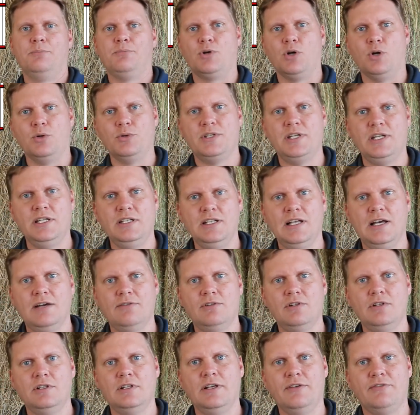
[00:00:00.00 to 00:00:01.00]
Protein
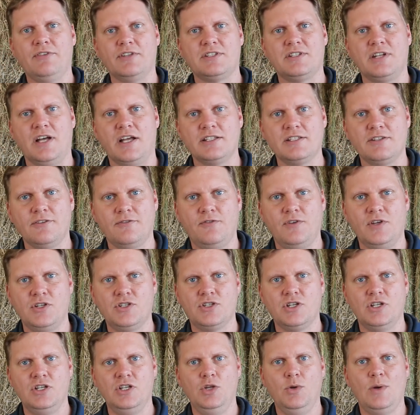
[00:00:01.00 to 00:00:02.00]
level, if it's not
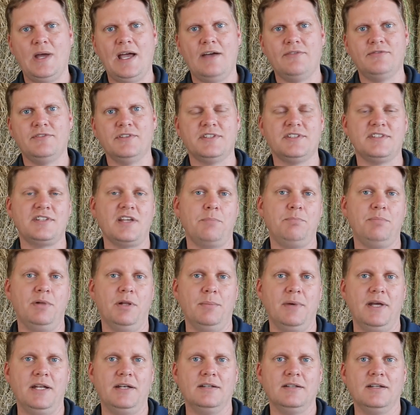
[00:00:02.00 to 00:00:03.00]
sufficient, you have to
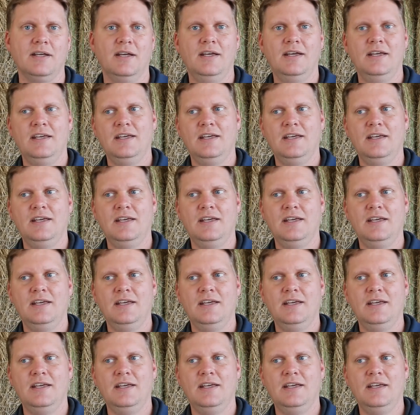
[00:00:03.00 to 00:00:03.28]
supplement.